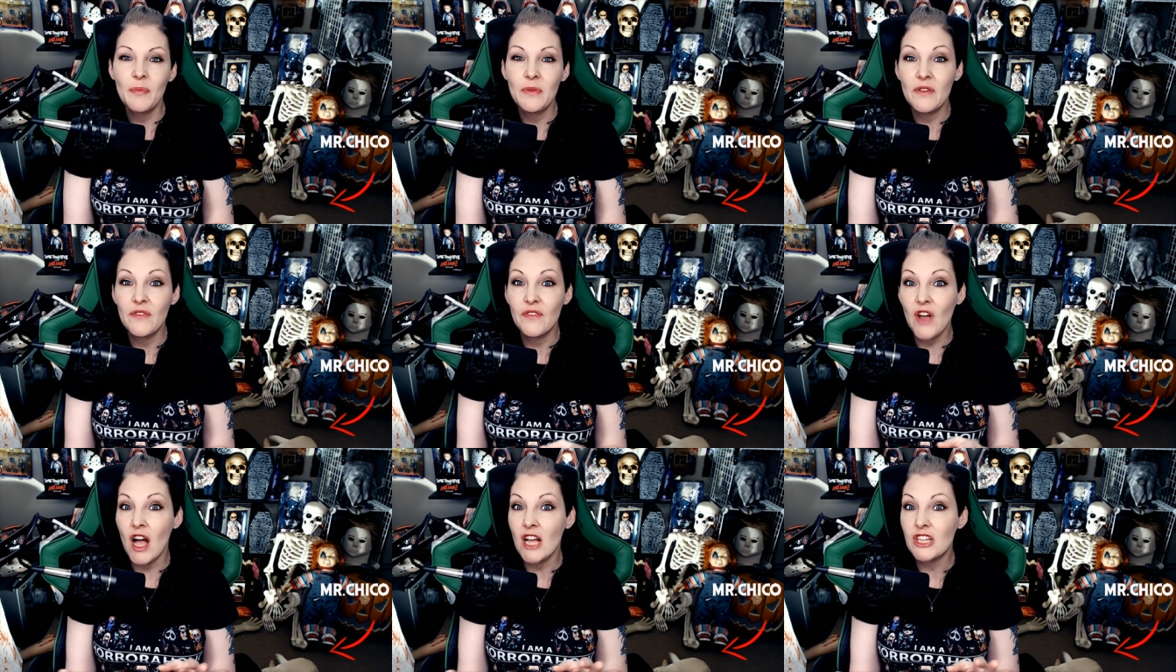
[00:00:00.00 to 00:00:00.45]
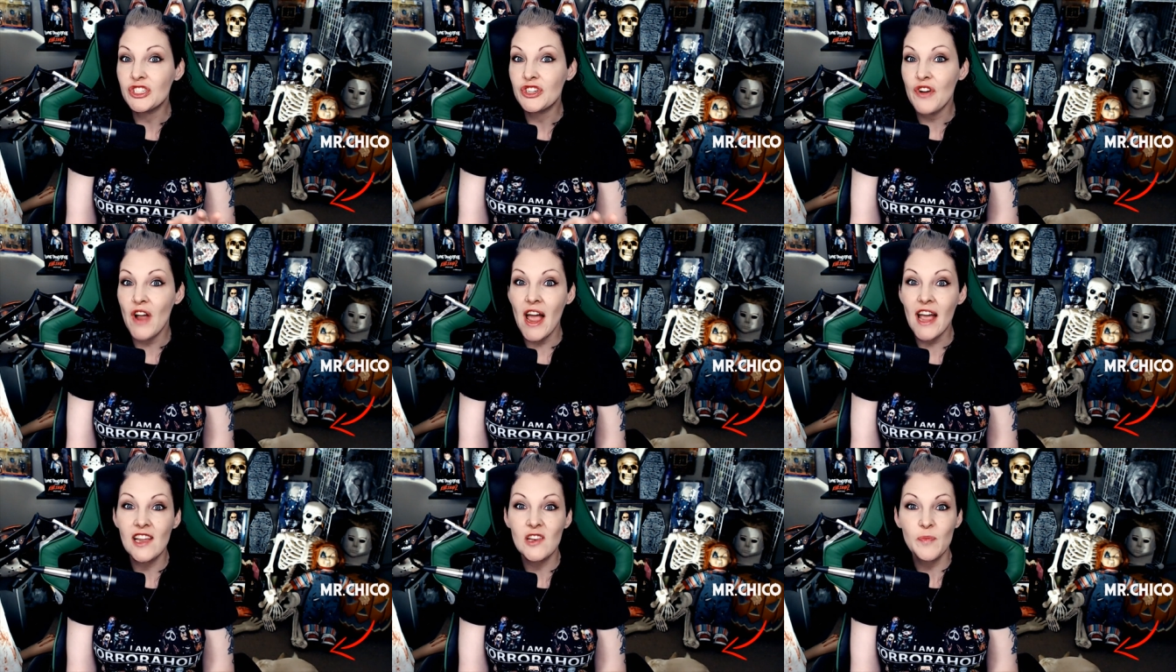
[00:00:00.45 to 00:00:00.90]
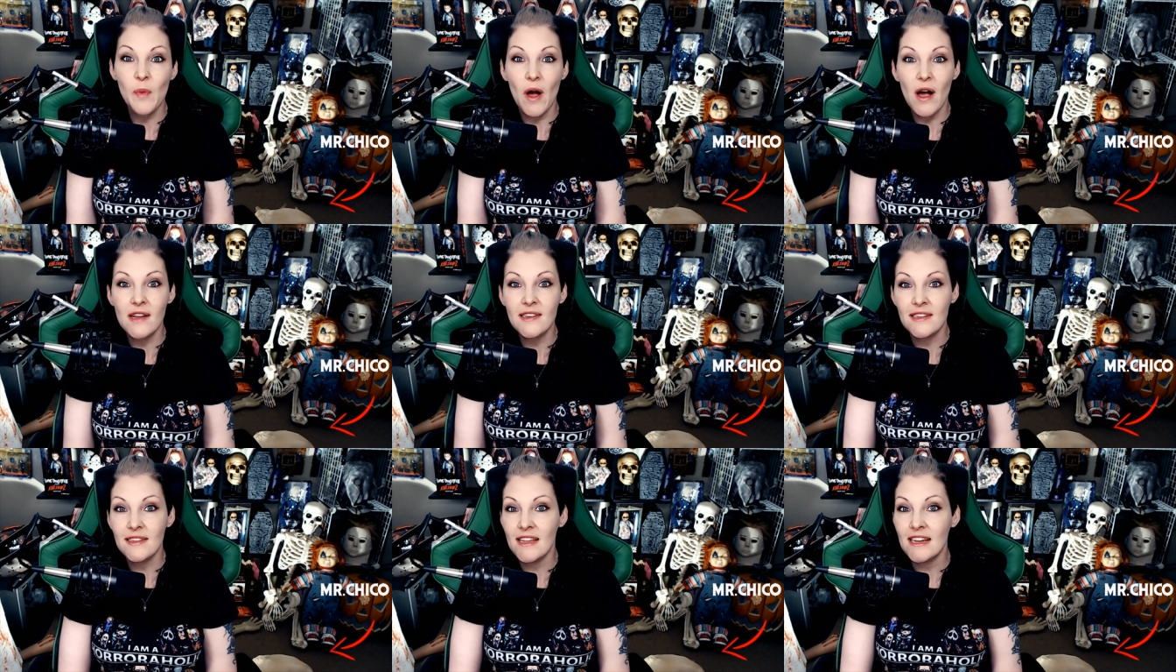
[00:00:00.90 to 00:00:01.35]
you've got your
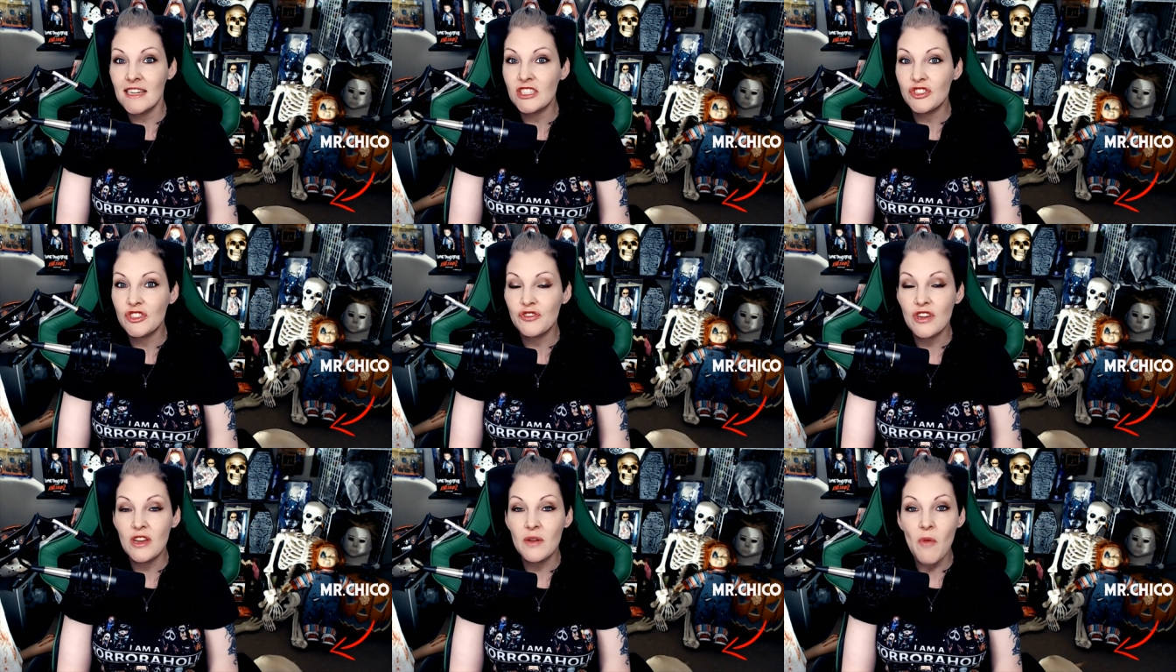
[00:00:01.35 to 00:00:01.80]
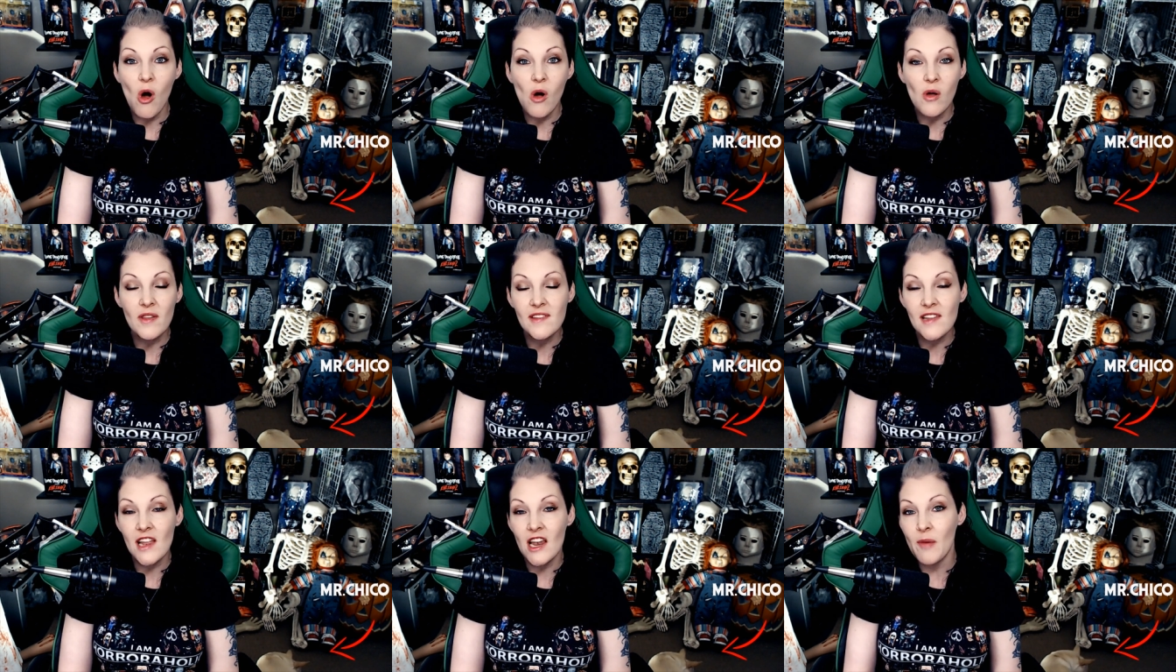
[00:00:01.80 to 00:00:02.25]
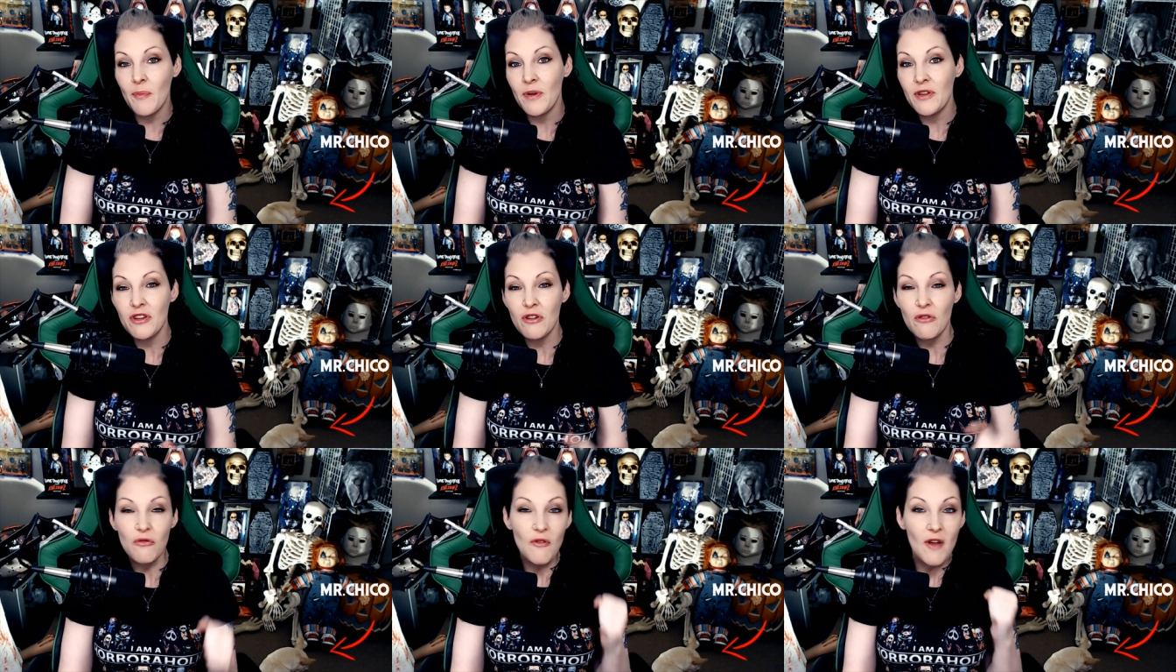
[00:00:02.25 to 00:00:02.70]
Xbox and Lightstream all set up and
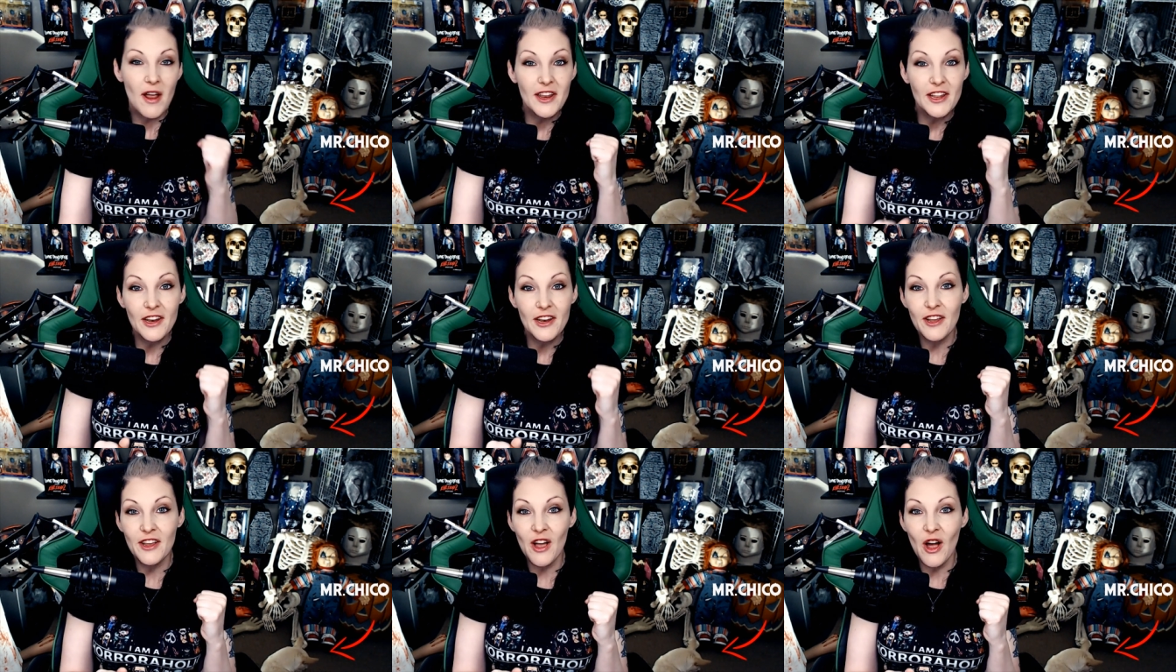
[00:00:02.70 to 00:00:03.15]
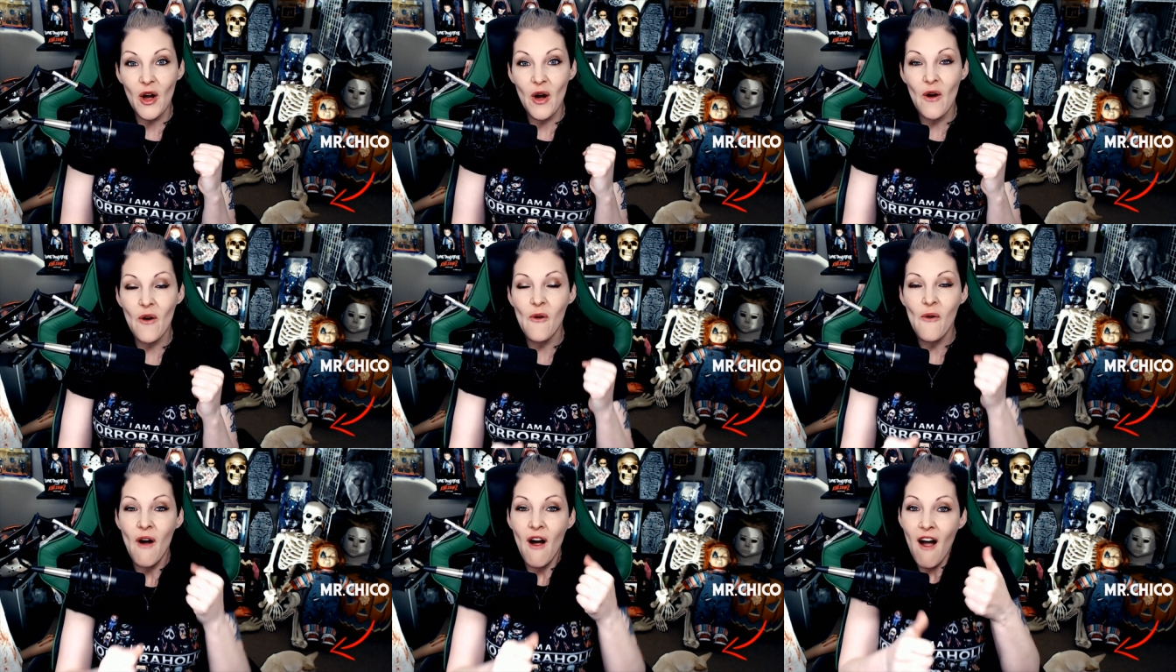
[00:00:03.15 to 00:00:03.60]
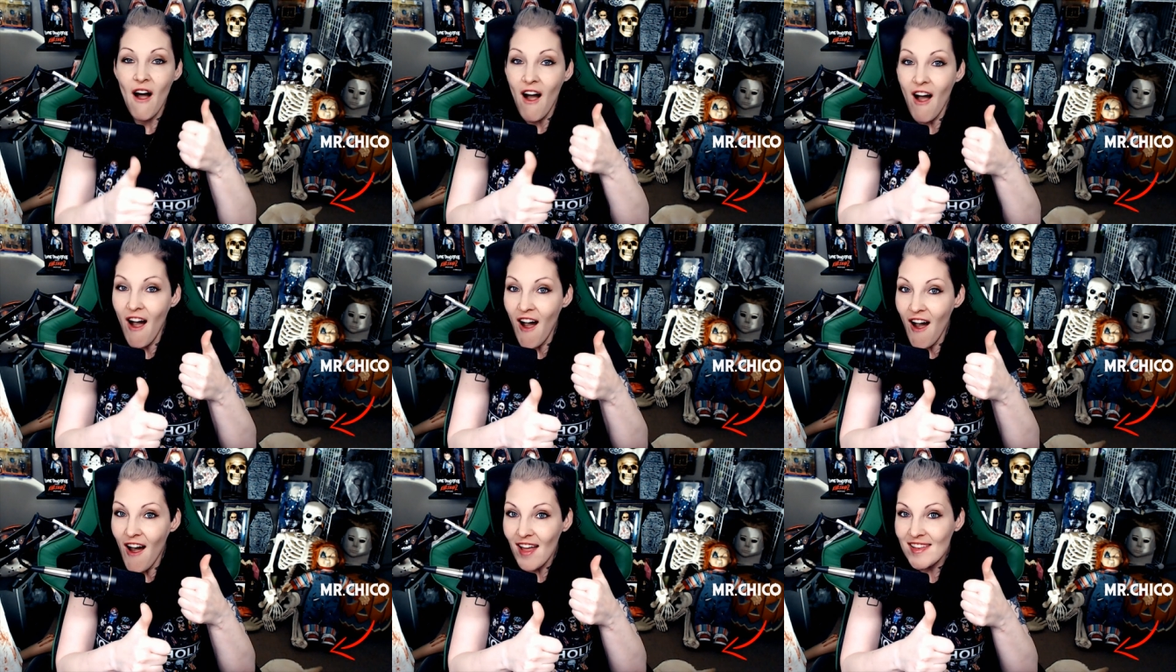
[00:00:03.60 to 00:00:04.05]
you're ready to go.
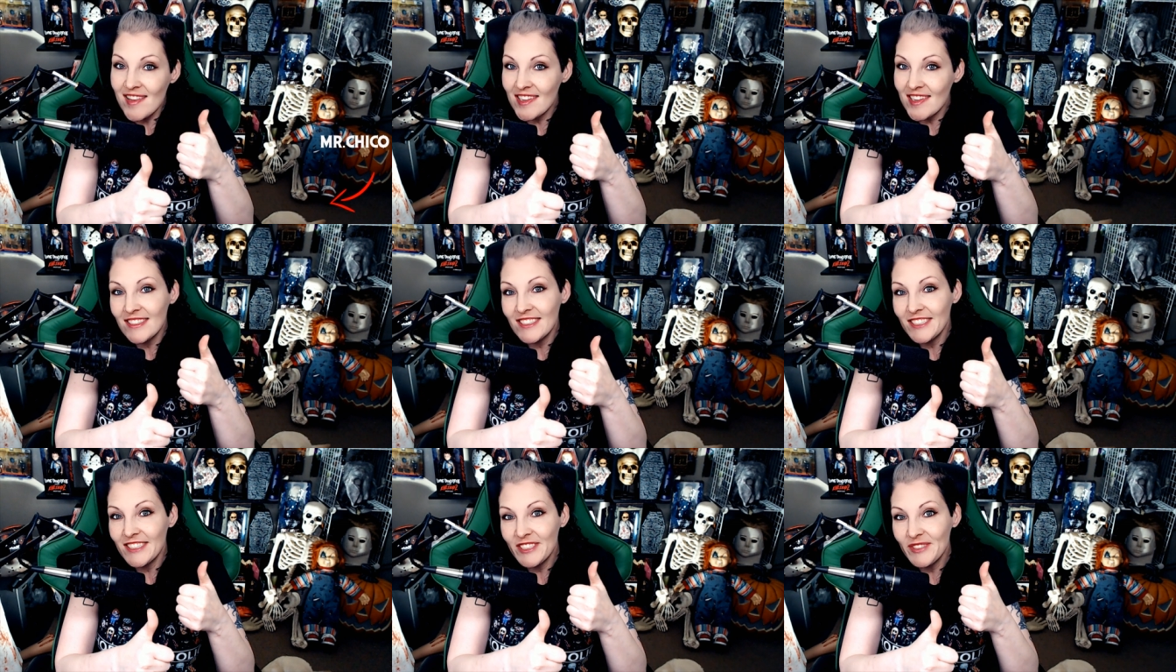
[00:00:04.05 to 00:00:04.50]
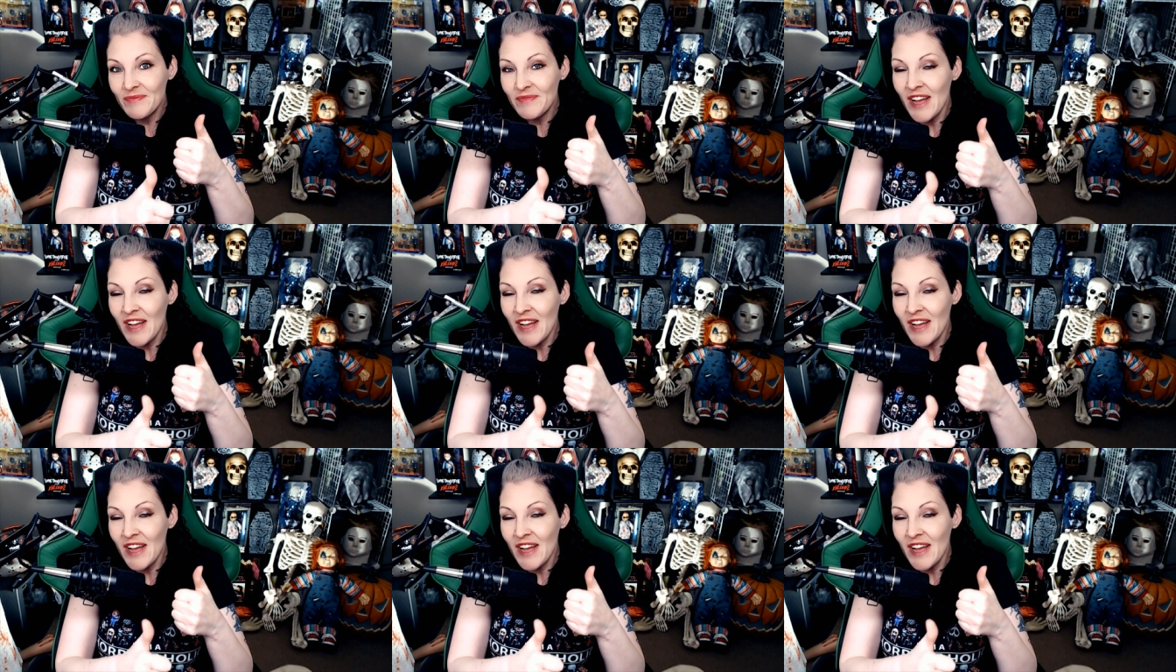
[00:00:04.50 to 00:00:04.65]
Awesome!